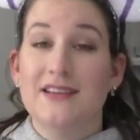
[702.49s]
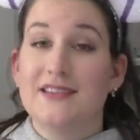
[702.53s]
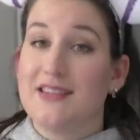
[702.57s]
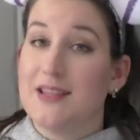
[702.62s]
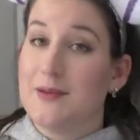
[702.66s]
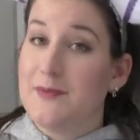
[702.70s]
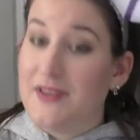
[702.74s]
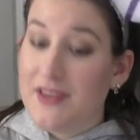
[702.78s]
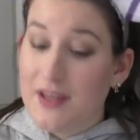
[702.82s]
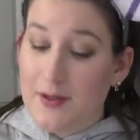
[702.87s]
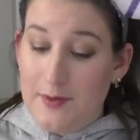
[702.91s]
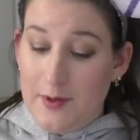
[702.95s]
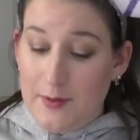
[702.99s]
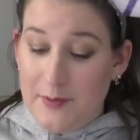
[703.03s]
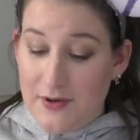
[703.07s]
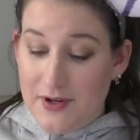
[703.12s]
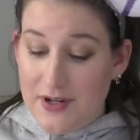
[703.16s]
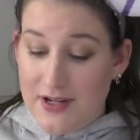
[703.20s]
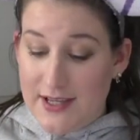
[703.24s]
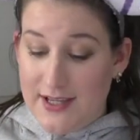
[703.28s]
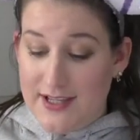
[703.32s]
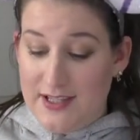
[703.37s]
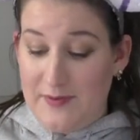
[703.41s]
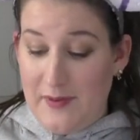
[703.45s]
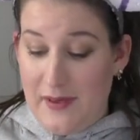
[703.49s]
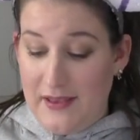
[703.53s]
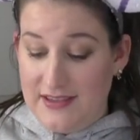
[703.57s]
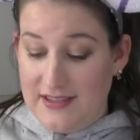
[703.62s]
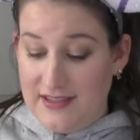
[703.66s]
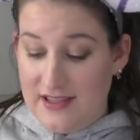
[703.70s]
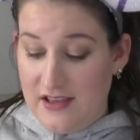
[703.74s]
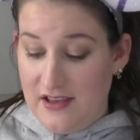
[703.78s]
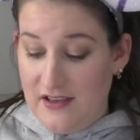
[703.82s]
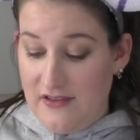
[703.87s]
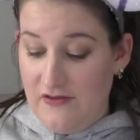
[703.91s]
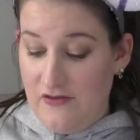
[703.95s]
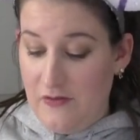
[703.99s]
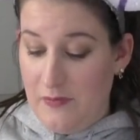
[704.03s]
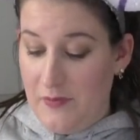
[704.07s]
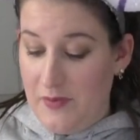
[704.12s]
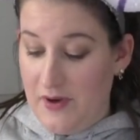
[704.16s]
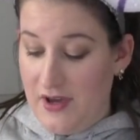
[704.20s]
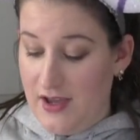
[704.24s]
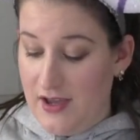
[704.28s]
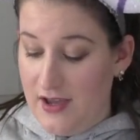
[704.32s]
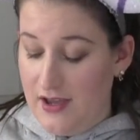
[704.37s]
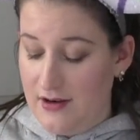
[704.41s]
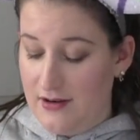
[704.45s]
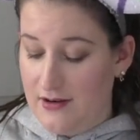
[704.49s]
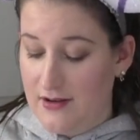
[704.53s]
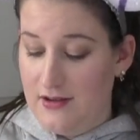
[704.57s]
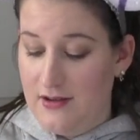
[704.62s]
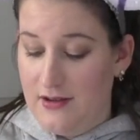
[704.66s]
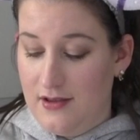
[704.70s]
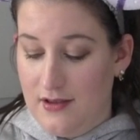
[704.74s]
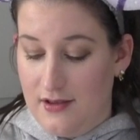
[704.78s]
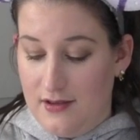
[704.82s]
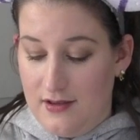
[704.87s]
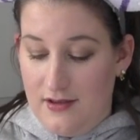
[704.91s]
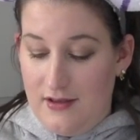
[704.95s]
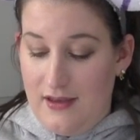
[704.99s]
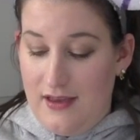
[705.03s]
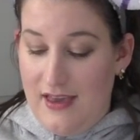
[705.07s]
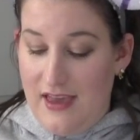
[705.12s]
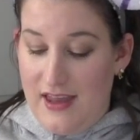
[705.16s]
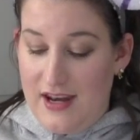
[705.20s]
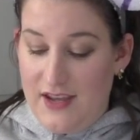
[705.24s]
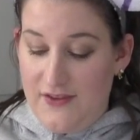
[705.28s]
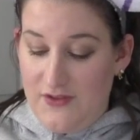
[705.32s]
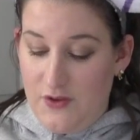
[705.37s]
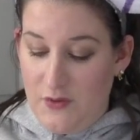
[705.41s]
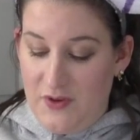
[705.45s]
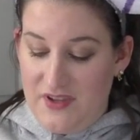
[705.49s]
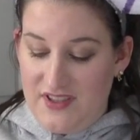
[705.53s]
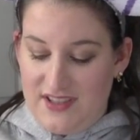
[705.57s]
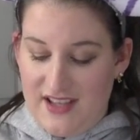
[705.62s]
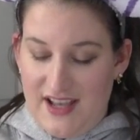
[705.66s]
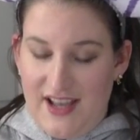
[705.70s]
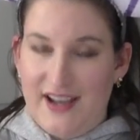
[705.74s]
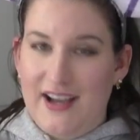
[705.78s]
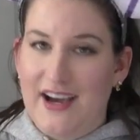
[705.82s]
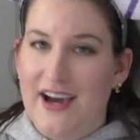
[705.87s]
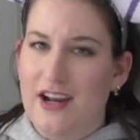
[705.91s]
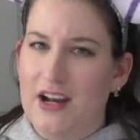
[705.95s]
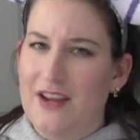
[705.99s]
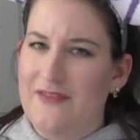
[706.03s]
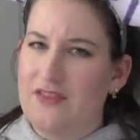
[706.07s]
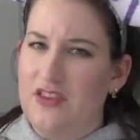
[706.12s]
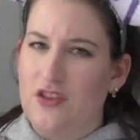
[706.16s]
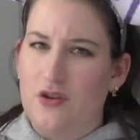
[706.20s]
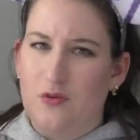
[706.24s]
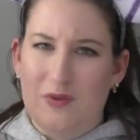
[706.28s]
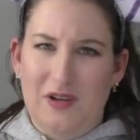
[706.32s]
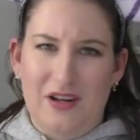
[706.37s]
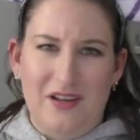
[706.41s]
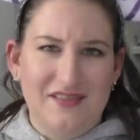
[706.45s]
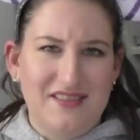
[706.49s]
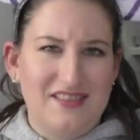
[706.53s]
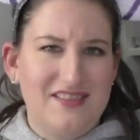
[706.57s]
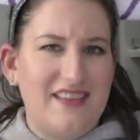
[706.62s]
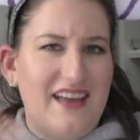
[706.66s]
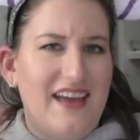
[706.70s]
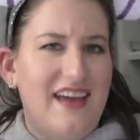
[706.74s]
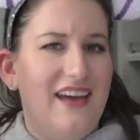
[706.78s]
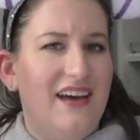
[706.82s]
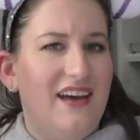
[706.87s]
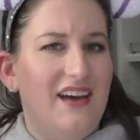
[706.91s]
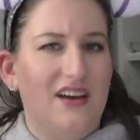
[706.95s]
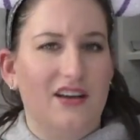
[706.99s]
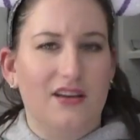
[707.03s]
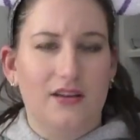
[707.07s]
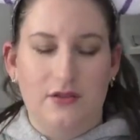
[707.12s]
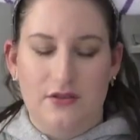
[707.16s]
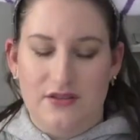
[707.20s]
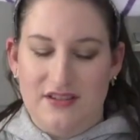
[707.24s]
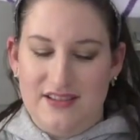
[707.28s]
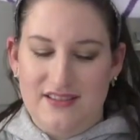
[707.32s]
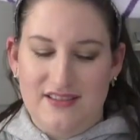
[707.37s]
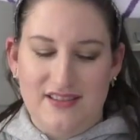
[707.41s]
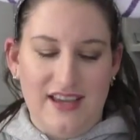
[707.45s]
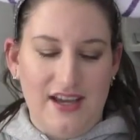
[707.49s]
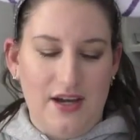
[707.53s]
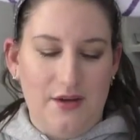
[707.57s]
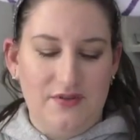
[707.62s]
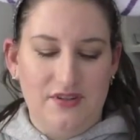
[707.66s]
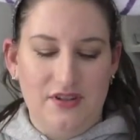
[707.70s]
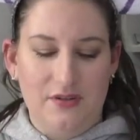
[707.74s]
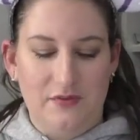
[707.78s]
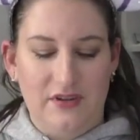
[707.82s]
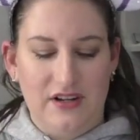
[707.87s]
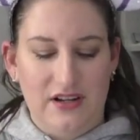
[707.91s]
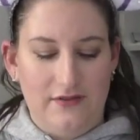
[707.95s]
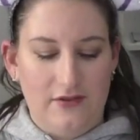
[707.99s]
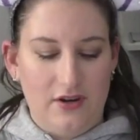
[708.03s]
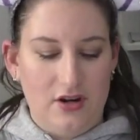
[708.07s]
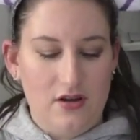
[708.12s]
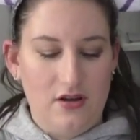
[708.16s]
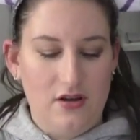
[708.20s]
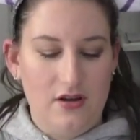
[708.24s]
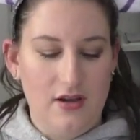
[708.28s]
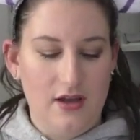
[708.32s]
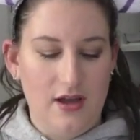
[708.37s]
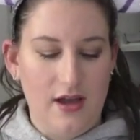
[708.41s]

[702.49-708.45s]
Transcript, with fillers: Some of them are pretty expensive, but any of the ones I got have either been on sale or discounted, whatever.